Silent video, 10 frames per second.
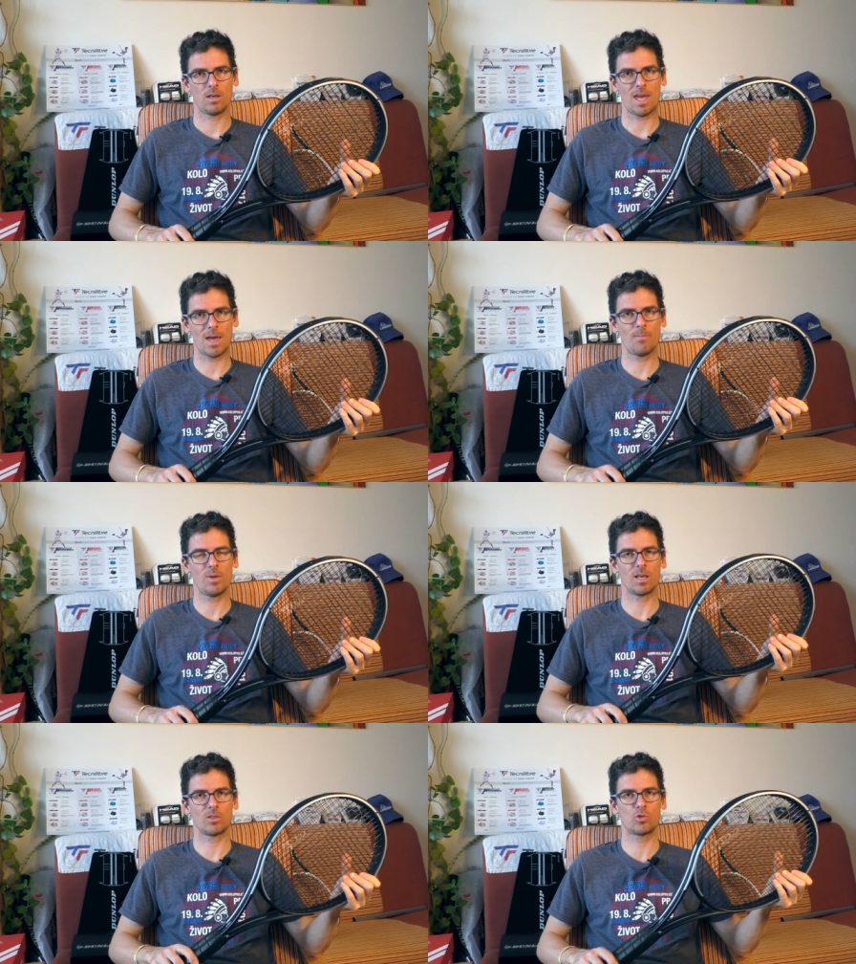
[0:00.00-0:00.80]

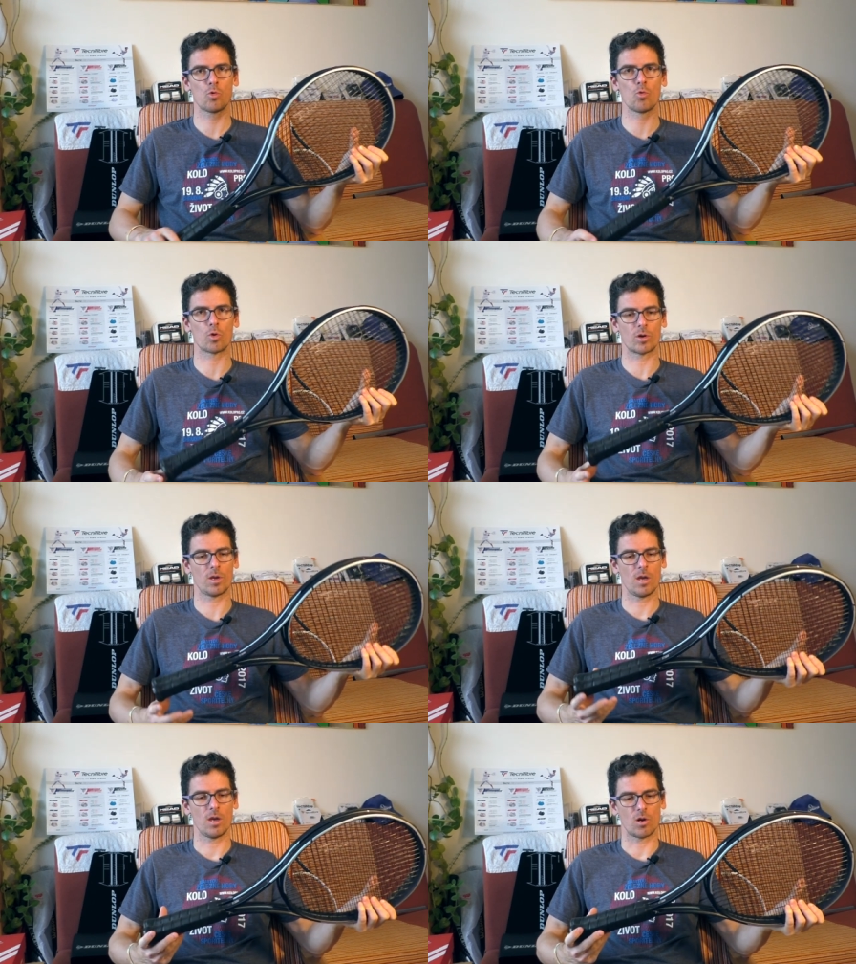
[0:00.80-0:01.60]
MP and Tour
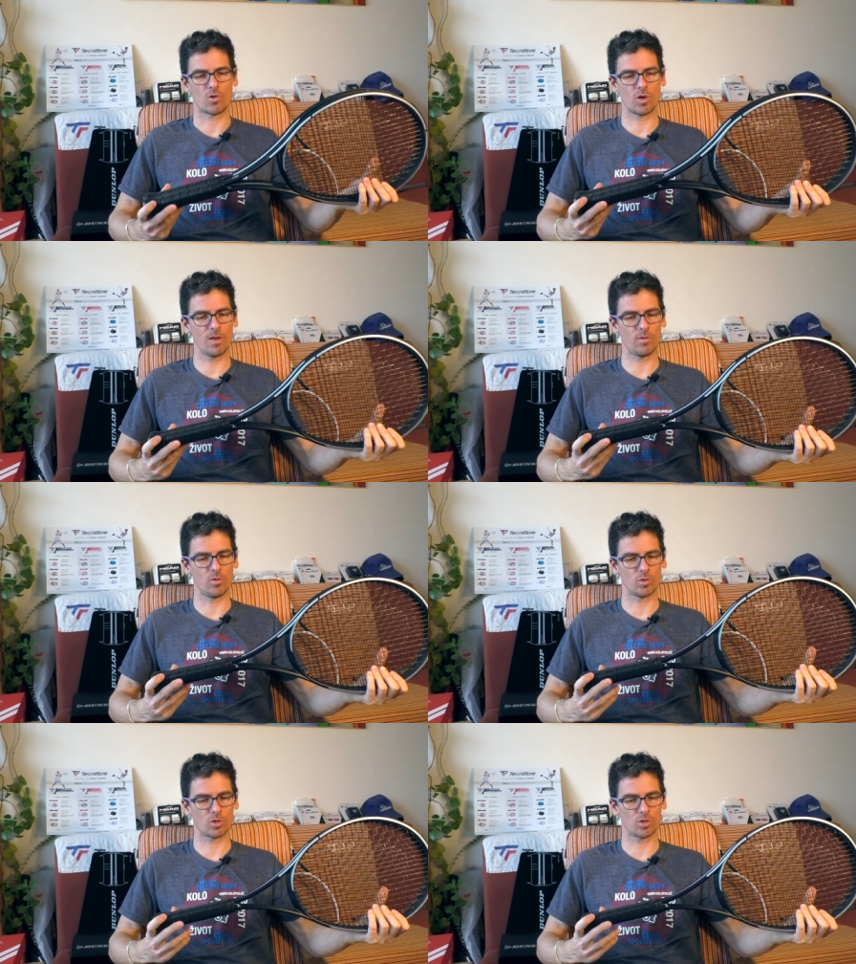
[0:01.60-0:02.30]
review.